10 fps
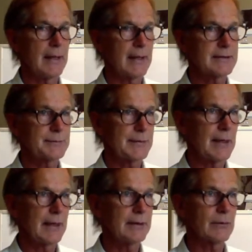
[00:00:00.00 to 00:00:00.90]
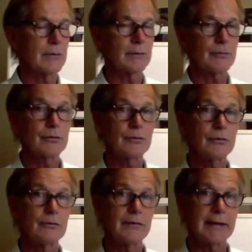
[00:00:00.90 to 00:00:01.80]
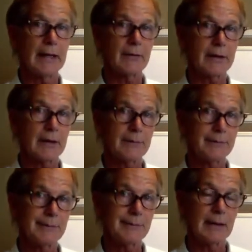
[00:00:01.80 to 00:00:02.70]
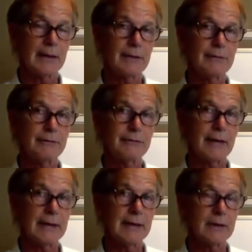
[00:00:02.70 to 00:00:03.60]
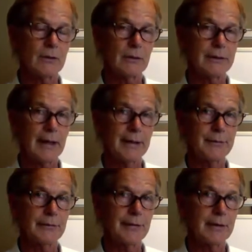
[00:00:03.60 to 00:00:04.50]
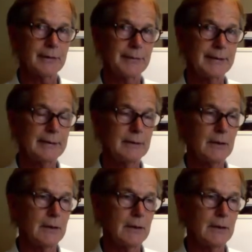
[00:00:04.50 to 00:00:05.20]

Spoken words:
expedite or improve the outcome of a colon hydrotherapy.